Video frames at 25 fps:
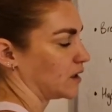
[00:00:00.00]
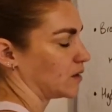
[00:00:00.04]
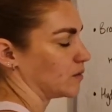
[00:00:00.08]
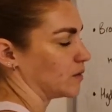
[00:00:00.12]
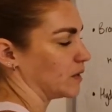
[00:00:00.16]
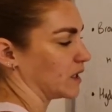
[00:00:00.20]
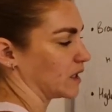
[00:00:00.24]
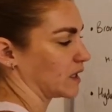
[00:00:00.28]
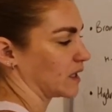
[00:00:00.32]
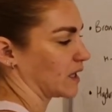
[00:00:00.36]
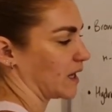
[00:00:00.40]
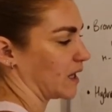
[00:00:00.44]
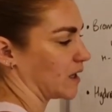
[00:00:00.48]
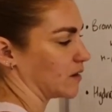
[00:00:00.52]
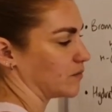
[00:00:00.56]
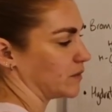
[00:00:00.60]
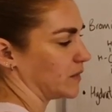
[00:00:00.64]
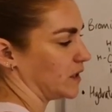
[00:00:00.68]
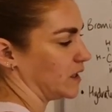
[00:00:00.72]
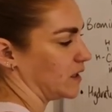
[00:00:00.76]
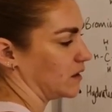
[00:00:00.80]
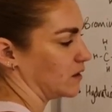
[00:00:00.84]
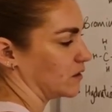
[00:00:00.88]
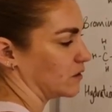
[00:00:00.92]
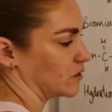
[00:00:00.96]
But it can't
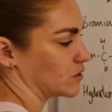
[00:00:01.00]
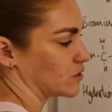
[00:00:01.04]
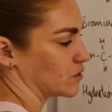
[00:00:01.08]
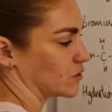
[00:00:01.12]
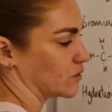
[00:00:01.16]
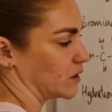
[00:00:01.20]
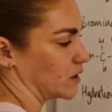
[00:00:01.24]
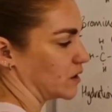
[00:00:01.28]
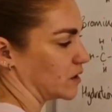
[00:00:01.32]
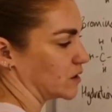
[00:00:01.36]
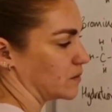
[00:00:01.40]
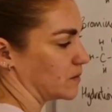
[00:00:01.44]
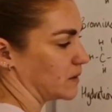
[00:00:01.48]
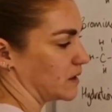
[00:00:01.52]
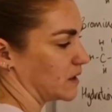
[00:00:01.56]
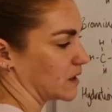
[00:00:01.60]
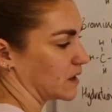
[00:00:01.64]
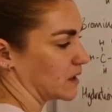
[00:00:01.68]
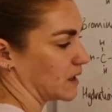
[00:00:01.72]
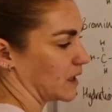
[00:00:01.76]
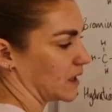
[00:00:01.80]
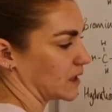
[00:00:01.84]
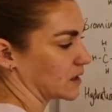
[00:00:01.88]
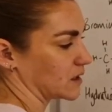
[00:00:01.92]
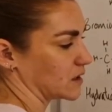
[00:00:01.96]
be showing to be
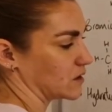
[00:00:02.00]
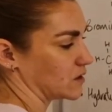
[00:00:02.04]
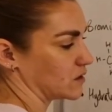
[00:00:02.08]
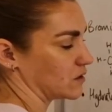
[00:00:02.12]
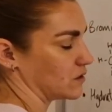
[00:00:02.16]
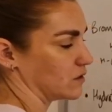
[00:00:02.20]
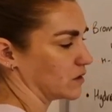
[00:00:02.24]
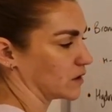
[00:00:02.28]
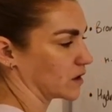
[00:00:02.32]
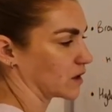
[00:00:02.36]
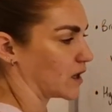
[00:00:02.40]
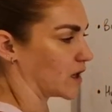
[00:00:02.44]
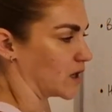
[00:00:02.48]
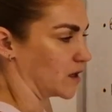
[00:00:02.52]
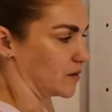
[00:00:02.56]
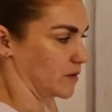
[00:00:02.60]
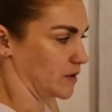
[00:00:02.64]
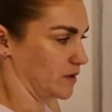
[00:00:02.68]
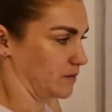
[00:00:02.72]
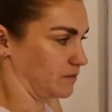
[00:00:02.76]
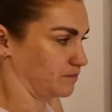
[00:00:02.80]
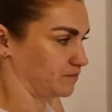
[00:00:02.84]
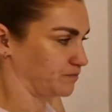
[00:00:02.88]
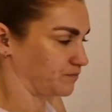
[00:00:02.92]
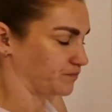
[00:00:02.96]
connected to the
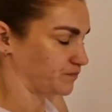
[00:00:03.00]
carbon.